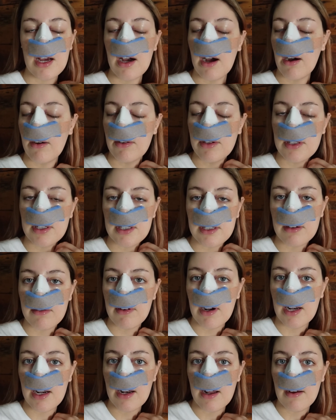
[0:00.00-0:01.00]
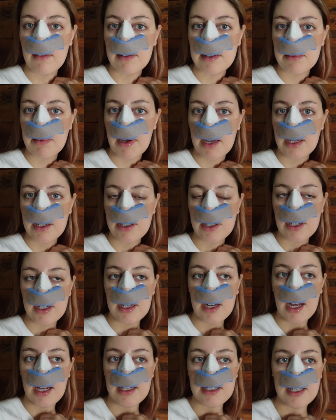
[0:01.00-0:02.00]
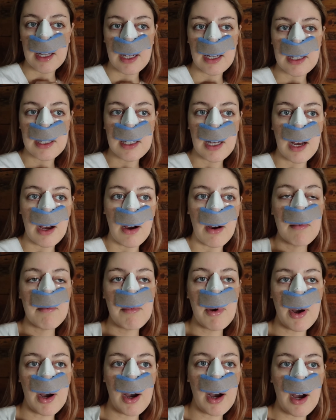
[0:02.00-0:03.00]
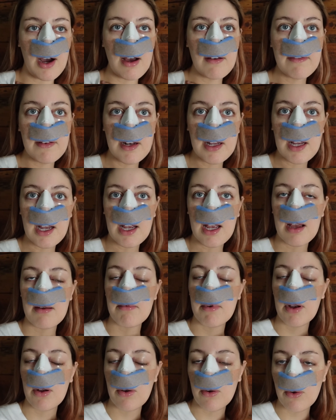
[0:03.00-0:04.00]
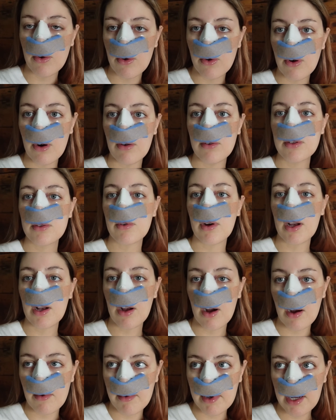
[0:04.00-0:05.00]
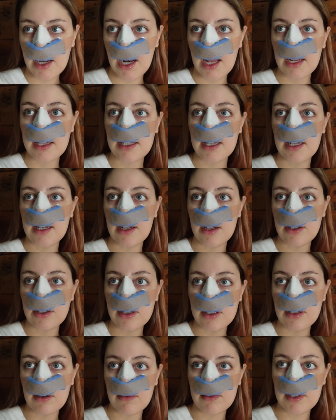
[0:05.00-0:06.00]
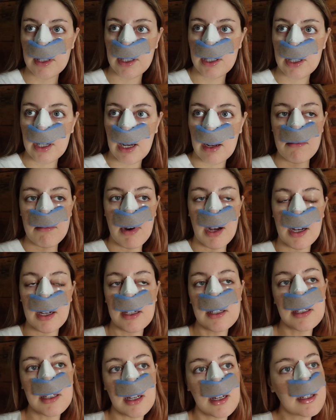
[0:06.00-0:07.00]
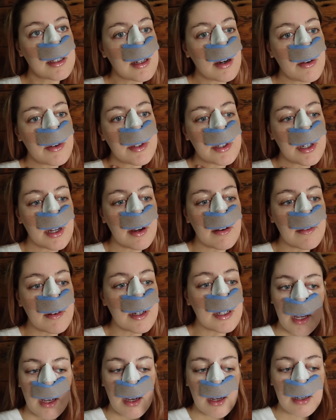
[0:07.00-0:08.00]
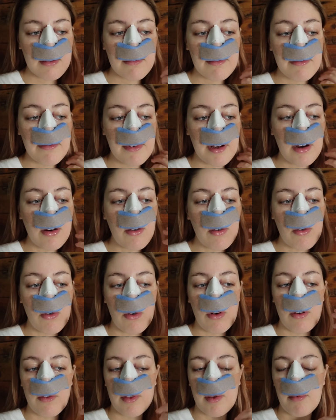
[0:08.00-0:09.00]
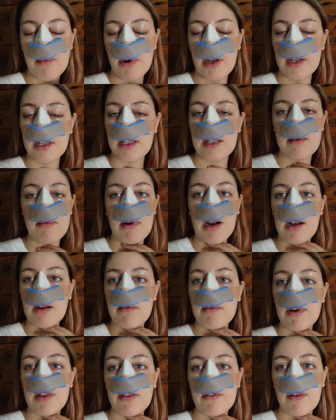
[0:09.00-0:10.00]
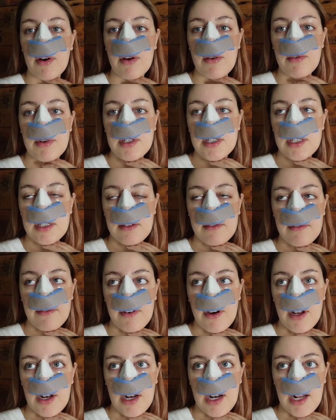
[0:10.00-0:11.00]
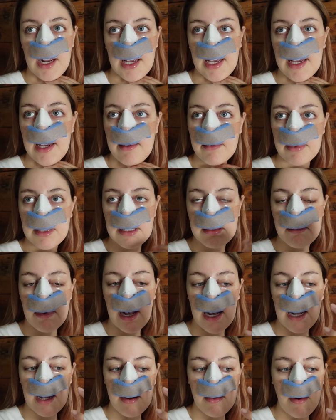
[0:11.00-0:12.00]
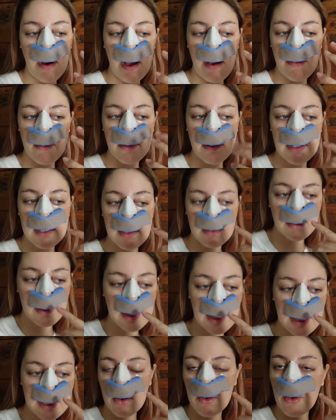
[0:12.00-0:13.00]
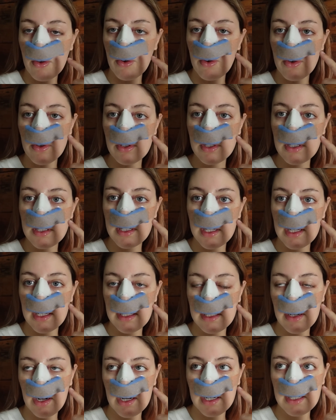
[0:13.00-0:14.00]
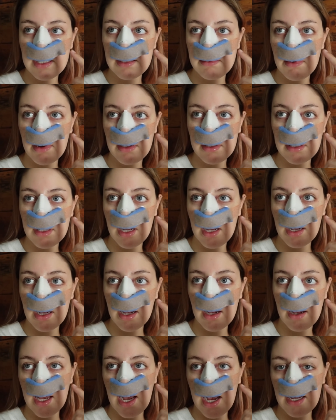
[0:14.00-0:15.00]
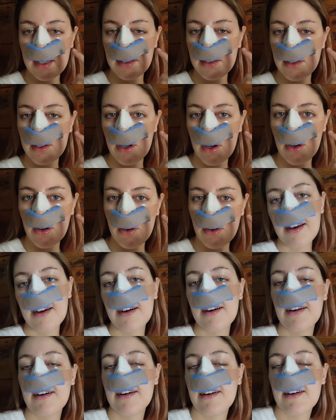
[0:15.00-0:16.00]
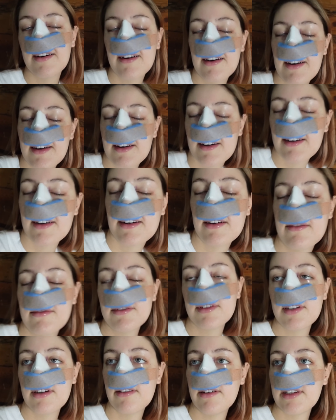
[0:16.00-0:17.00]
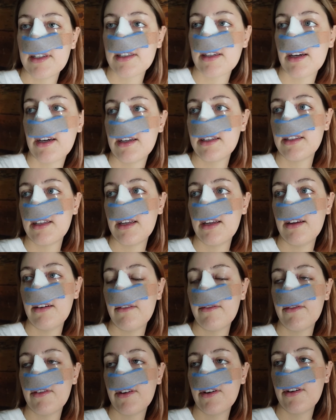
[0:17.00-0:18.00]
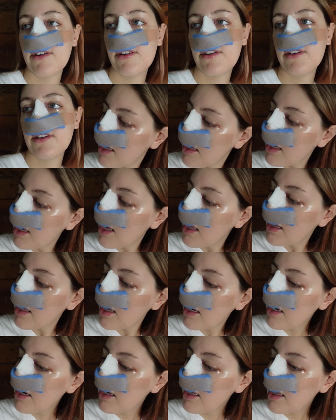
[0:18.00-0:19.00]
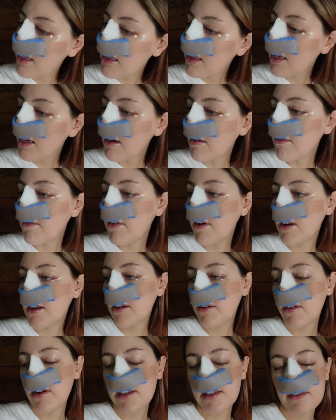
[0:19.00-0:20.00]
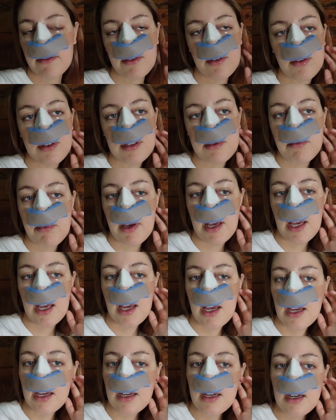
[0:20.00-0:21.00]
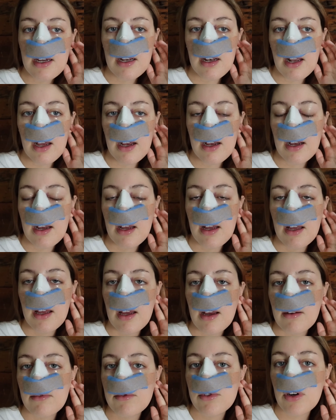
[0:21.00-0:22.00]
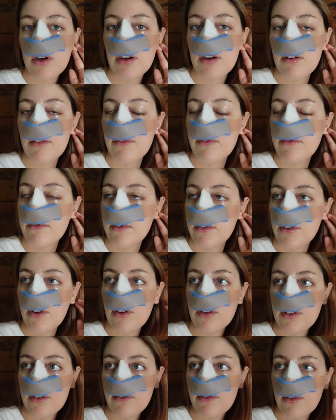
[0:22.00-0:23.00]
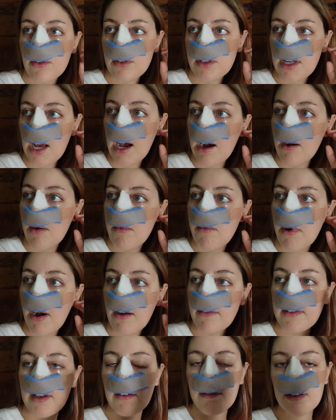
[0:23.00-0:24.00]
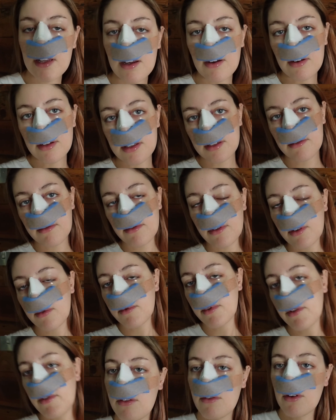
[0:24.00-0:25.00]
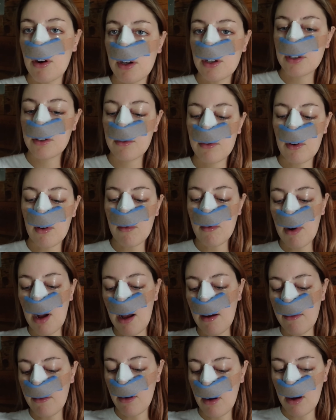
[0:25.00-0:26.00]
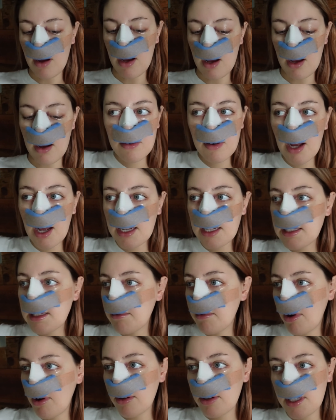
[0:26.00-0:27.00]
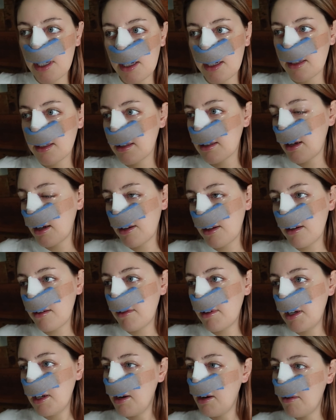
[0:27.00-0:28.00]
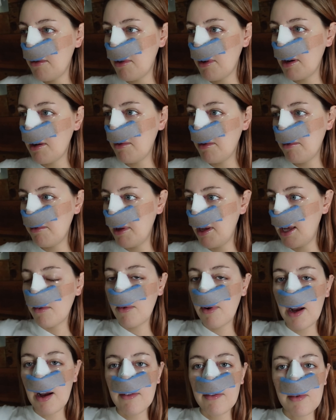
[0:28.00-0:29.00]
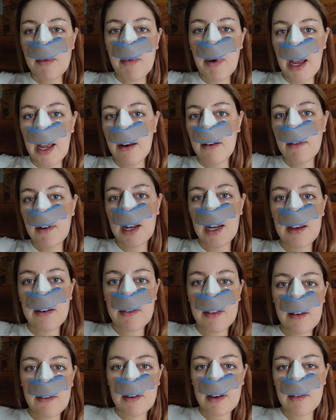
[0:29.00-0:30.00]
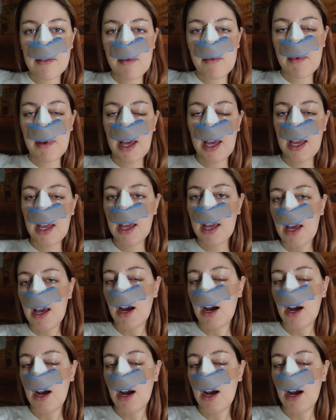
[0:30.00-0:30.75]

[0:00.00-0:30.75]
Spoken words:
I was just a really nervous patient, as they could tell. But I feel like I kept my cool. I was quite calm and collected. I just obviously shared my concerns that I was nervous. I can feel all of the blood in the back of my throat, which isn't fun, and I keep smelling whatever is on this gauze. Kind of smells like acetone. Ugh, I'm so excited to eat food. Yeah, the only other thing I'm finding quite difficult is peeing. Like, I'm trying not to force it out, but I've definitely got some form of thrush from whatever. Not antibiotics. I don't really know what it would be. Whatever pain relief they've given me.